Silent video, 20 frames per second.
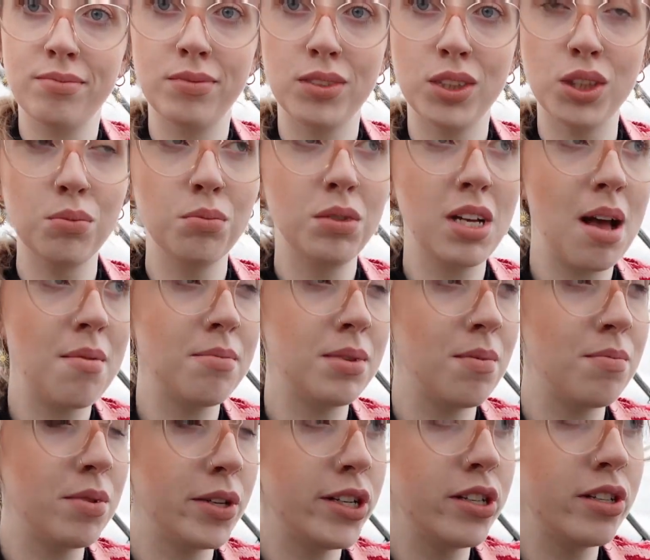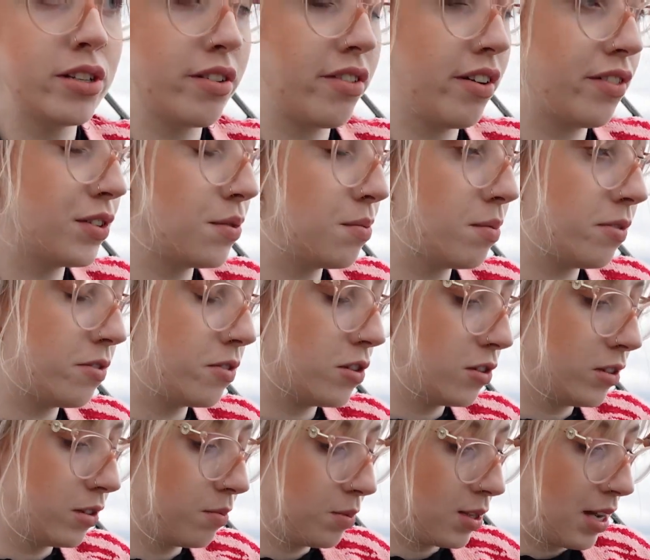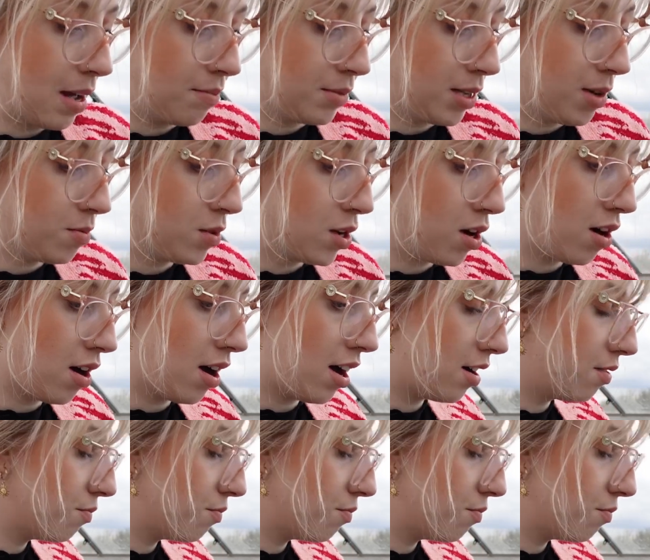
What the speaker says: Sometimes I'm doing stuff I've done before, sometimes I'm not.